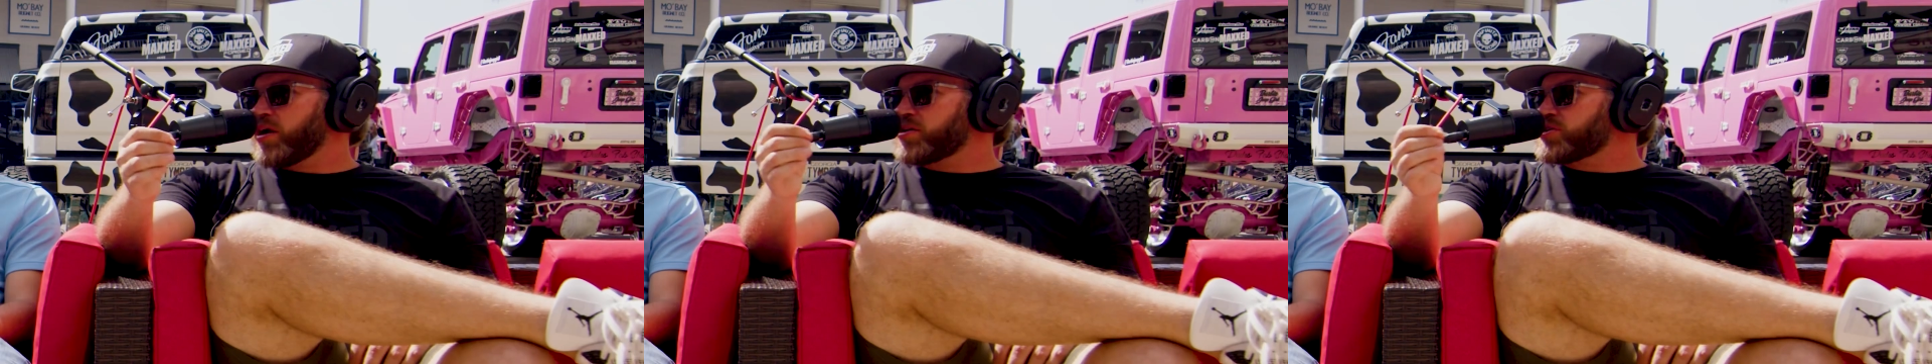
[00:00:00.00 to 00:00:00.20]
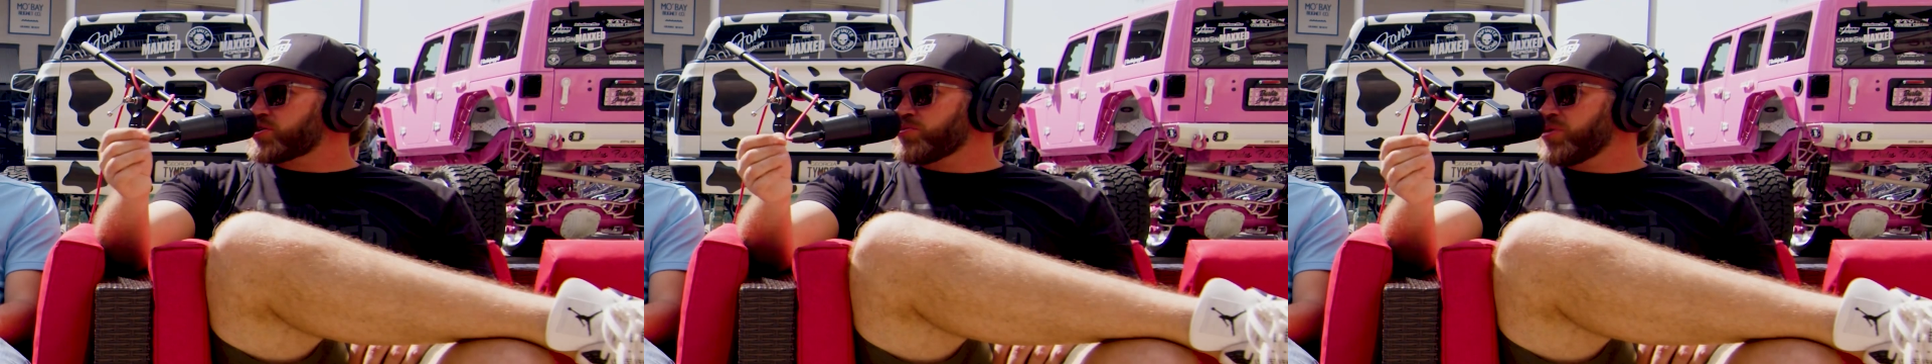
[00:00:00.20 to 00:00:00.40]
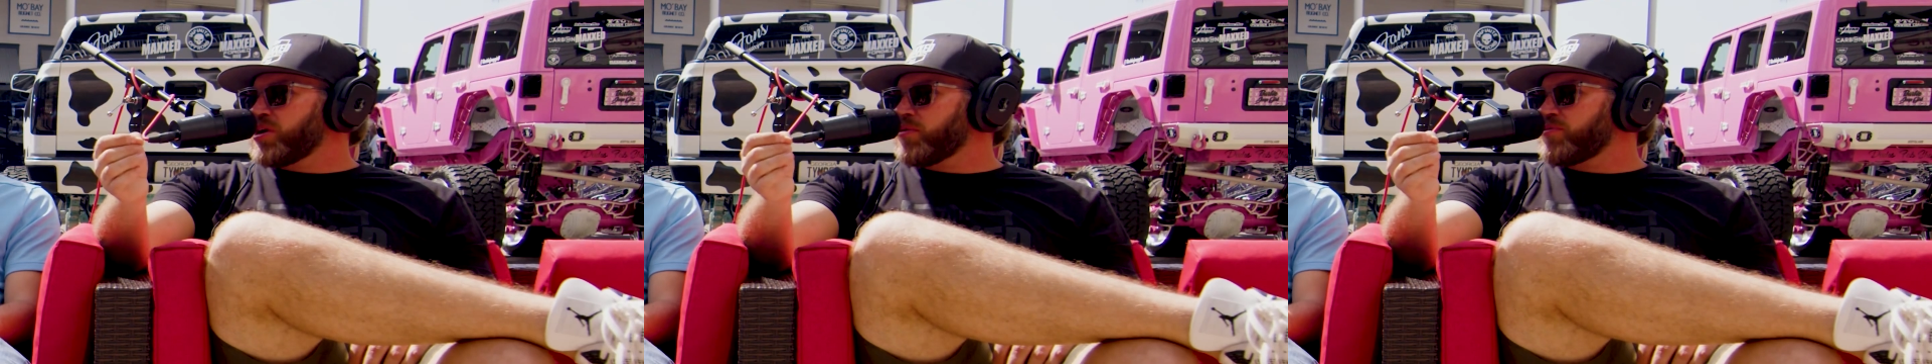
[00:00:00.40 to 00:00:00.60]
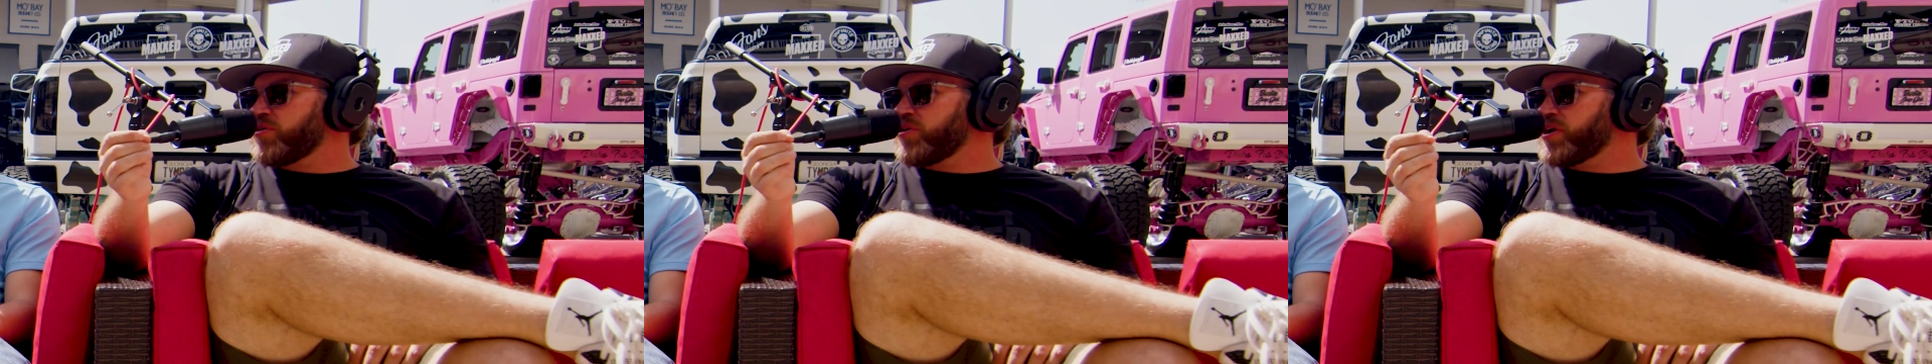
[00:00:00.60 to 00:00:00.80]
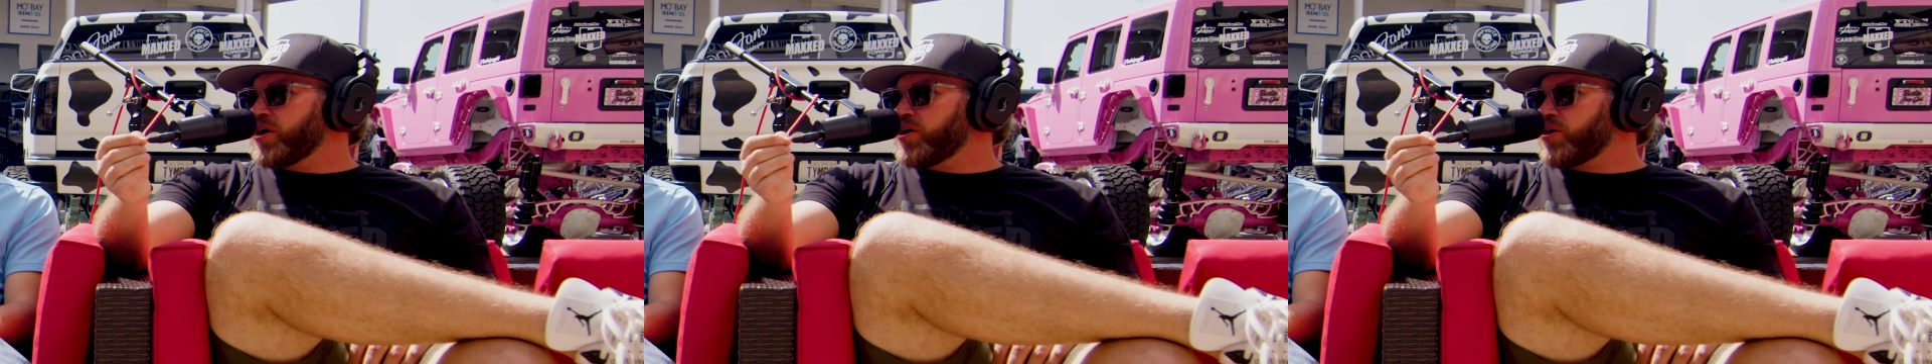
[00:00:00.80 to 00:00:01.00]
just meet up for
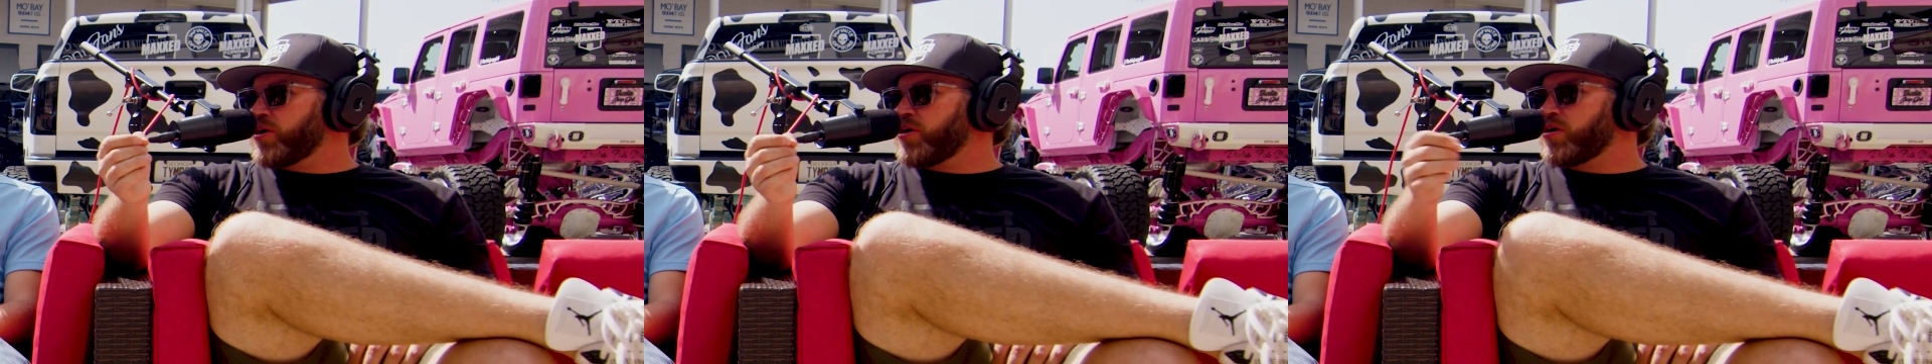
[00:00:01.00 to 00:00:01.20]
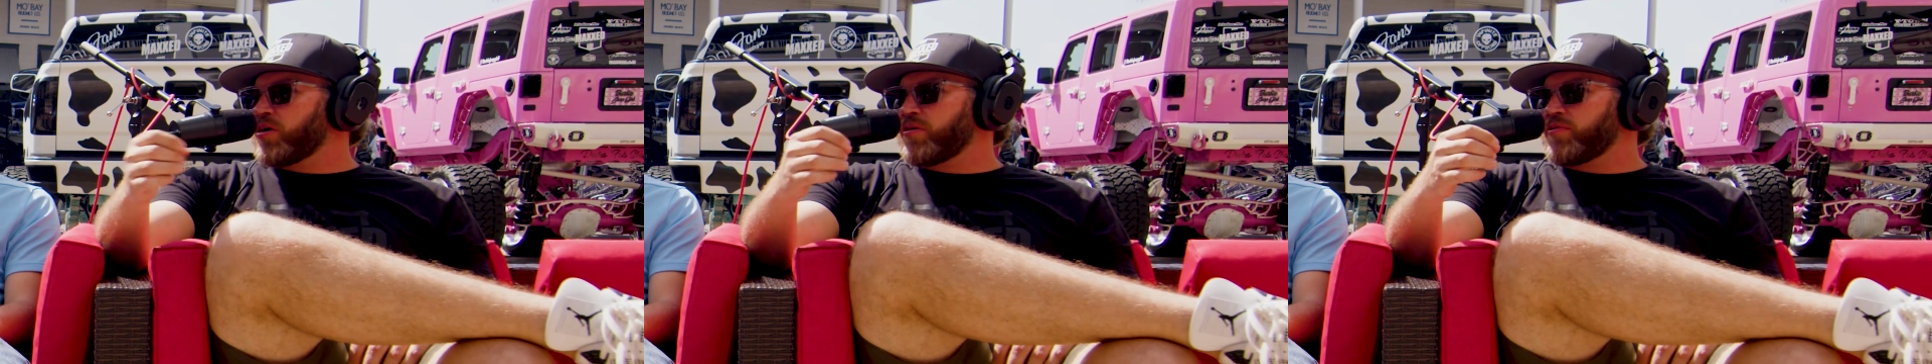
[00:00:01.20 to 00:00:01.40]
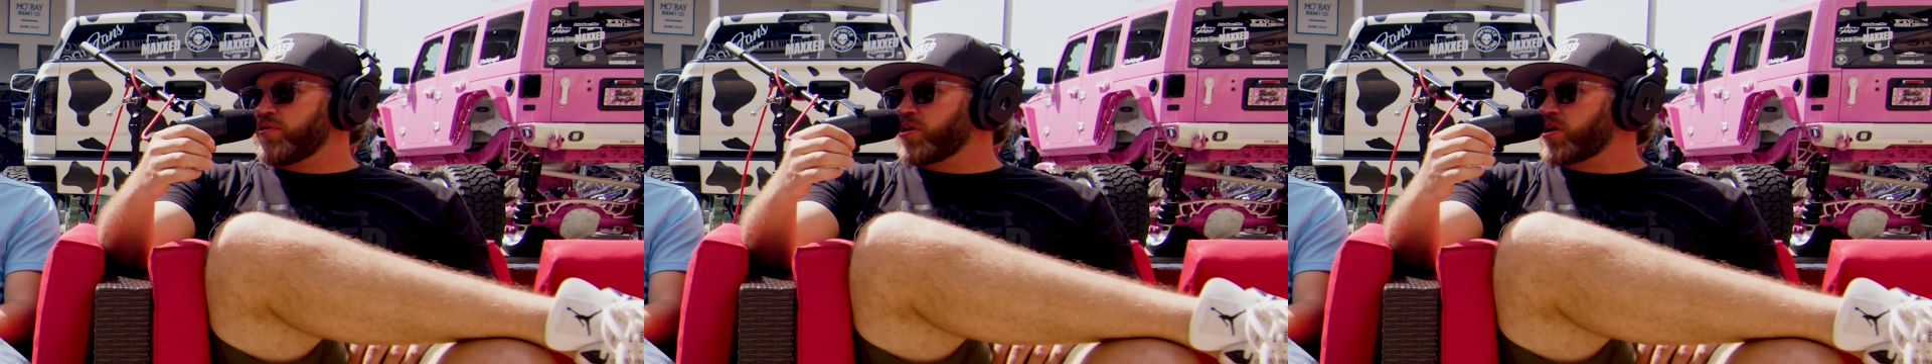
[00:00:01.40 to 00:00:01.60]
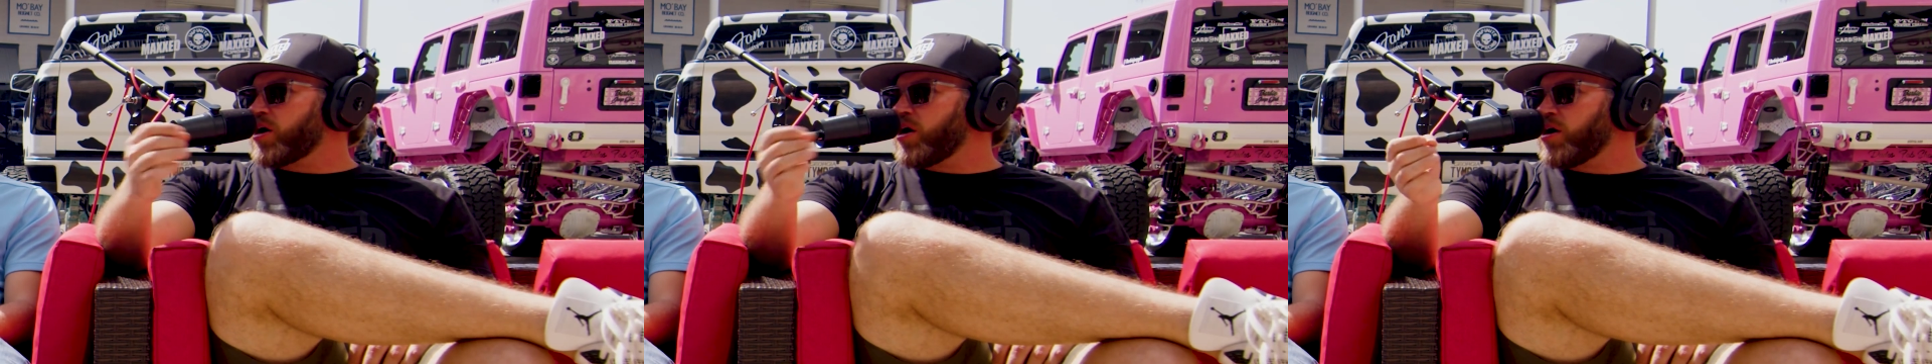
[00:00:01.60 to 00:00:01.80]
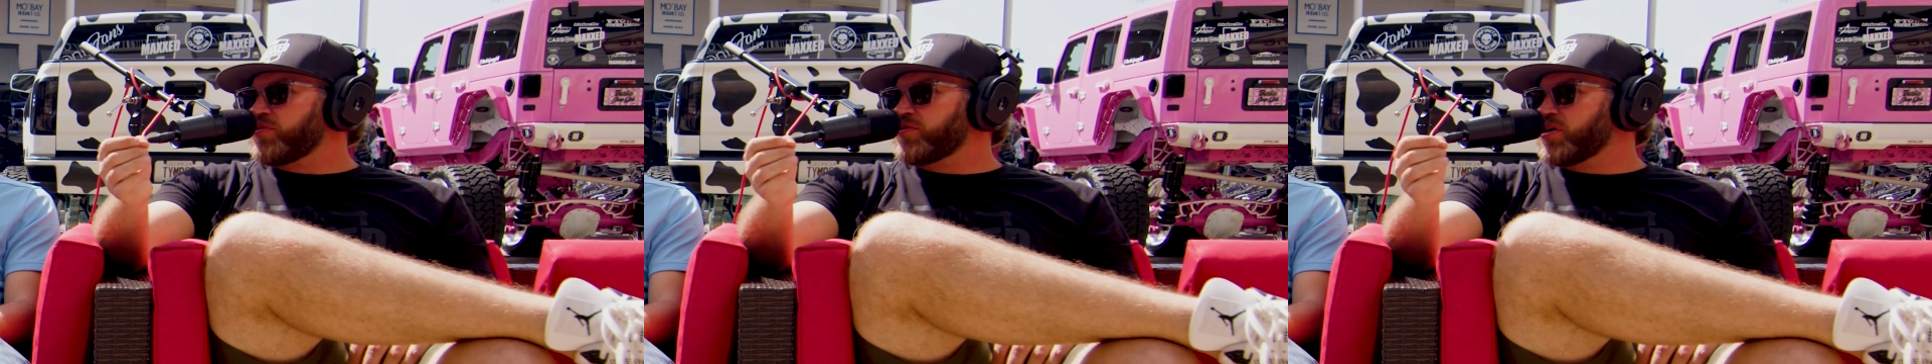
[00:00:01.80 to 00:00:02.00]
dinner or for
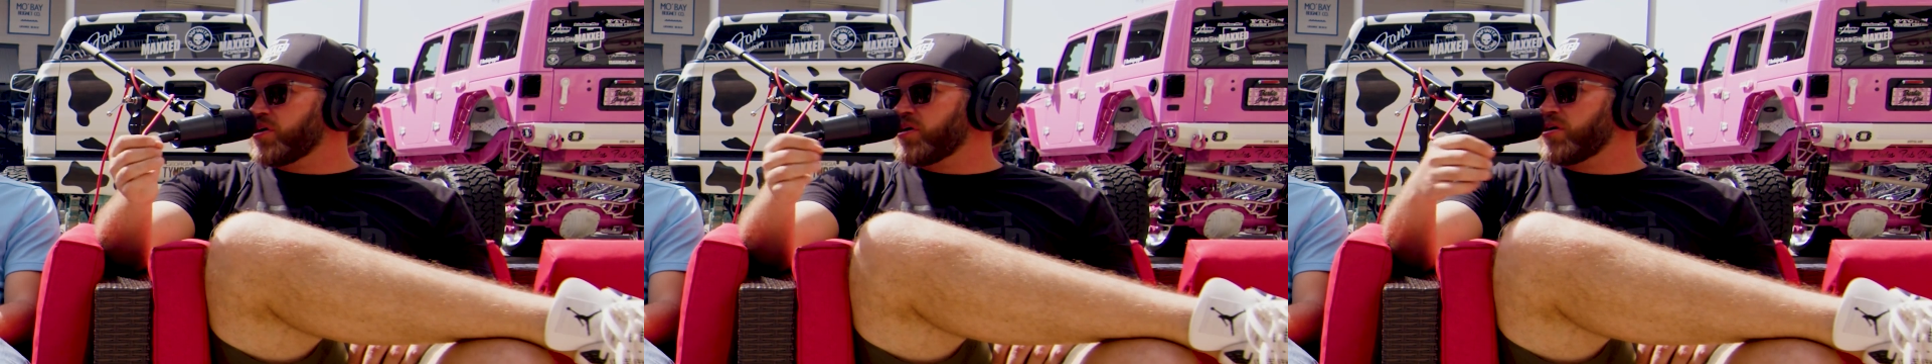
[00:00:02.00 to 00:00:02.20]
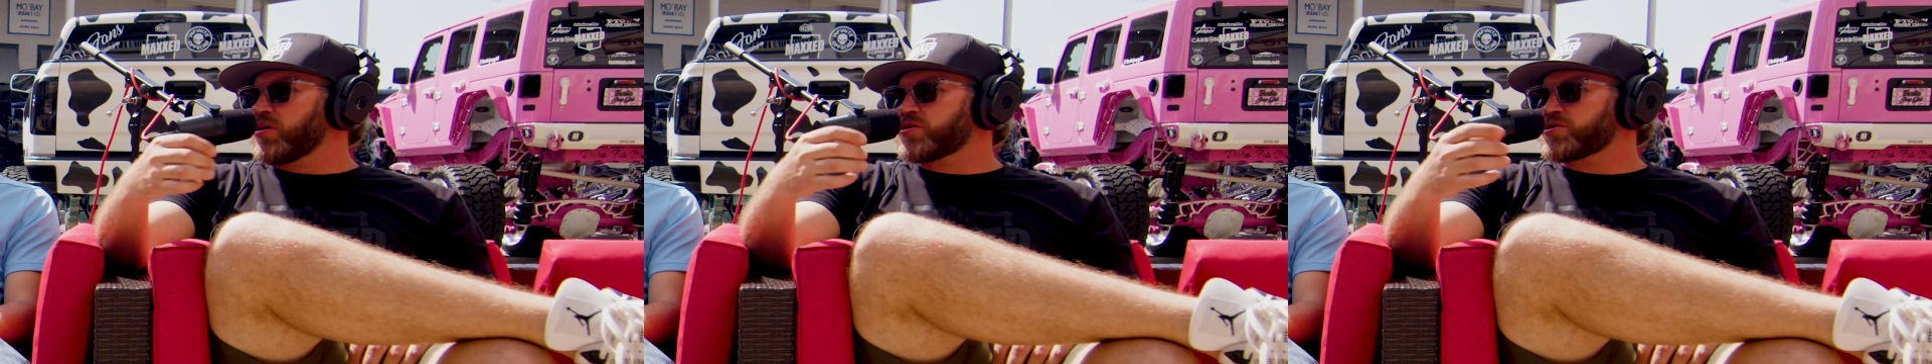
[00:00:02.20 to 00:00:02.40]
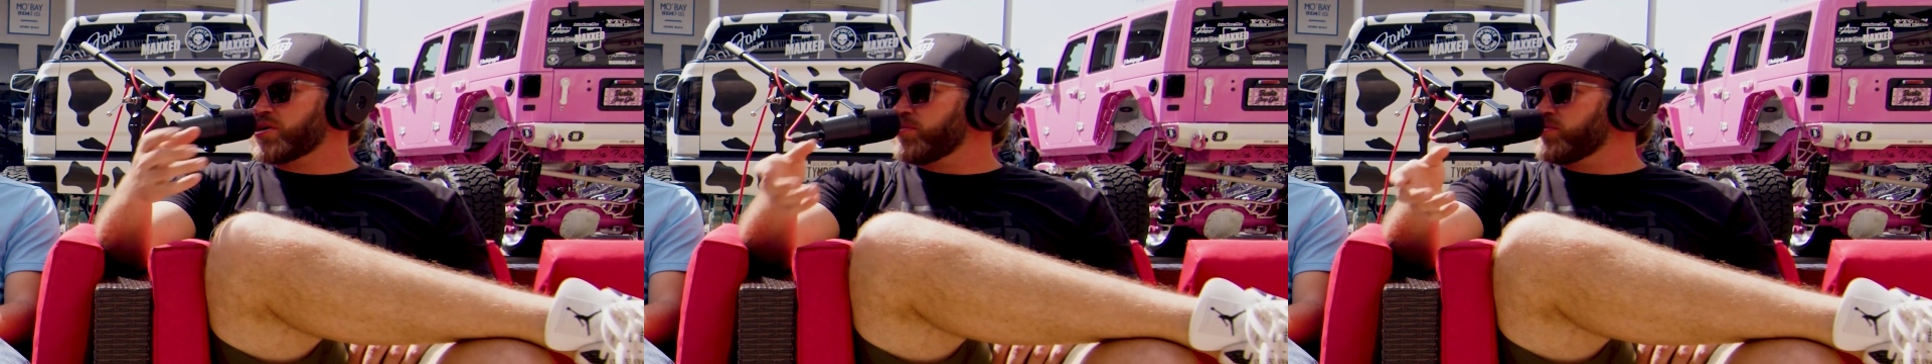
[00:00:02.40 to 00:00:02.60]
coffee or something?